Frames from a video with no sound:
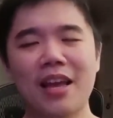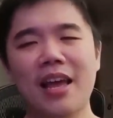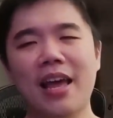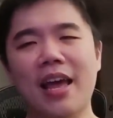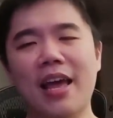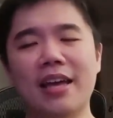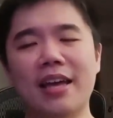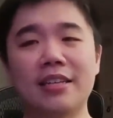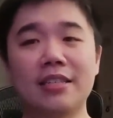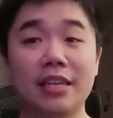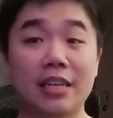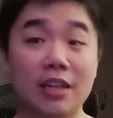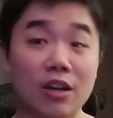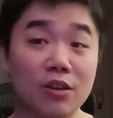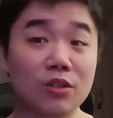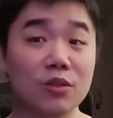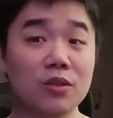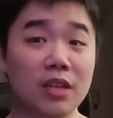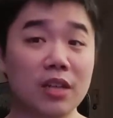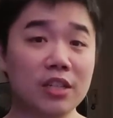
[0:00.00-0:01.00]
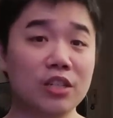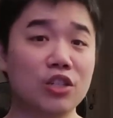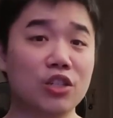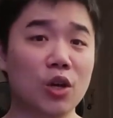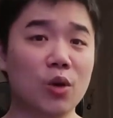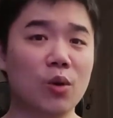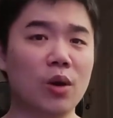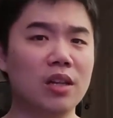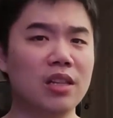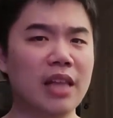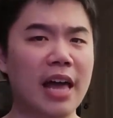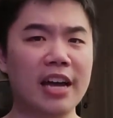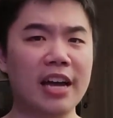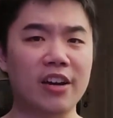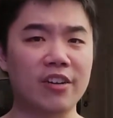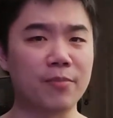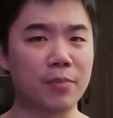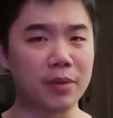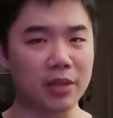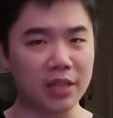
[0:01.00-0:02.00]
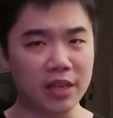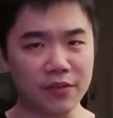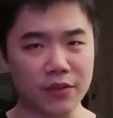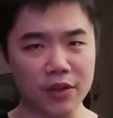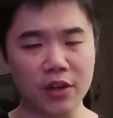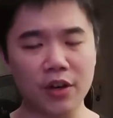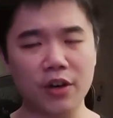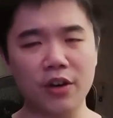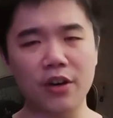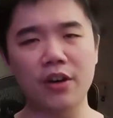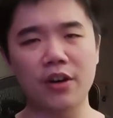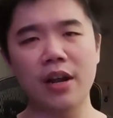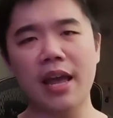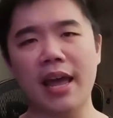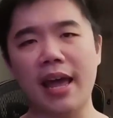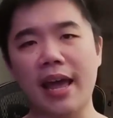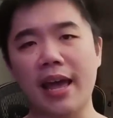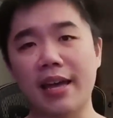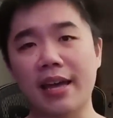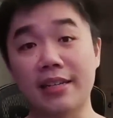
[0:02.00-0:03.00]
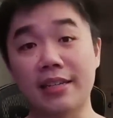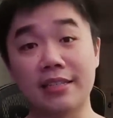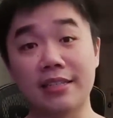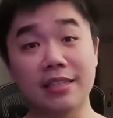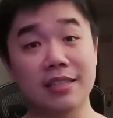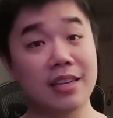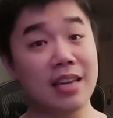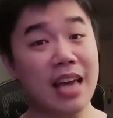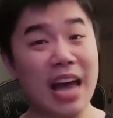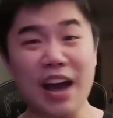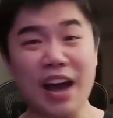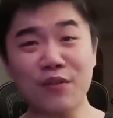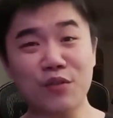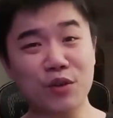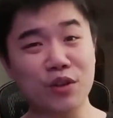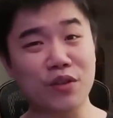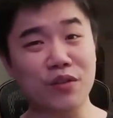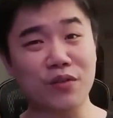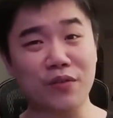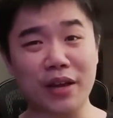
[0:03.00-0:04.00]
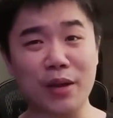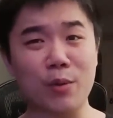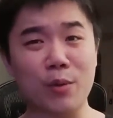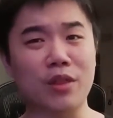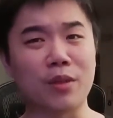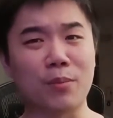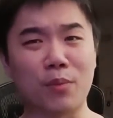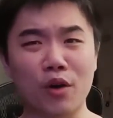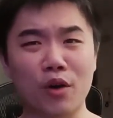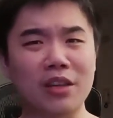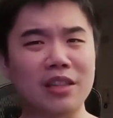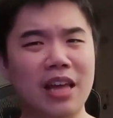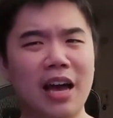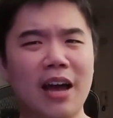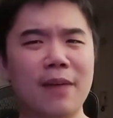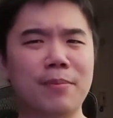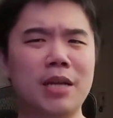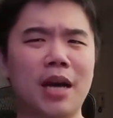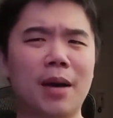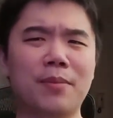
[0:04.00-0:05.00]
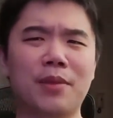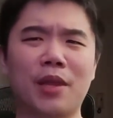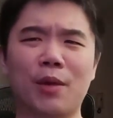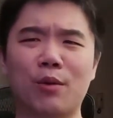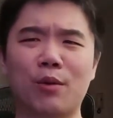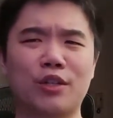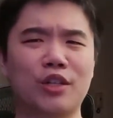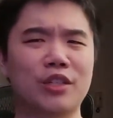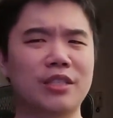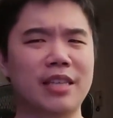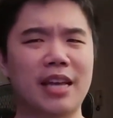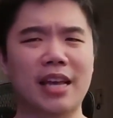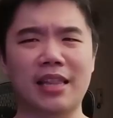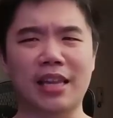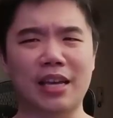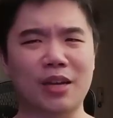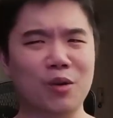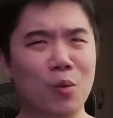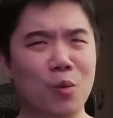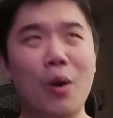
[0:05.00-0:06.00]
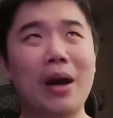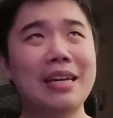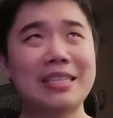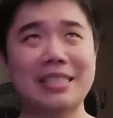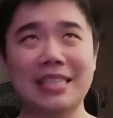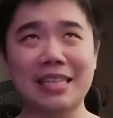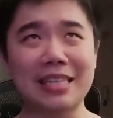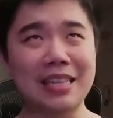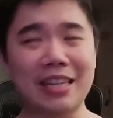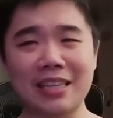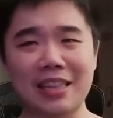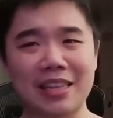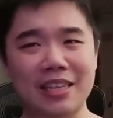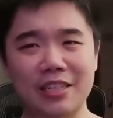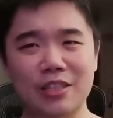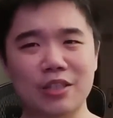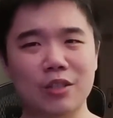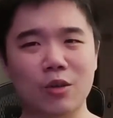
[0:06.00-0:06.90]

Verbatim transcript: And it also does show a lack of belief in her and after the fight with the broken laptop, they were just saying like, "Why is he like this?"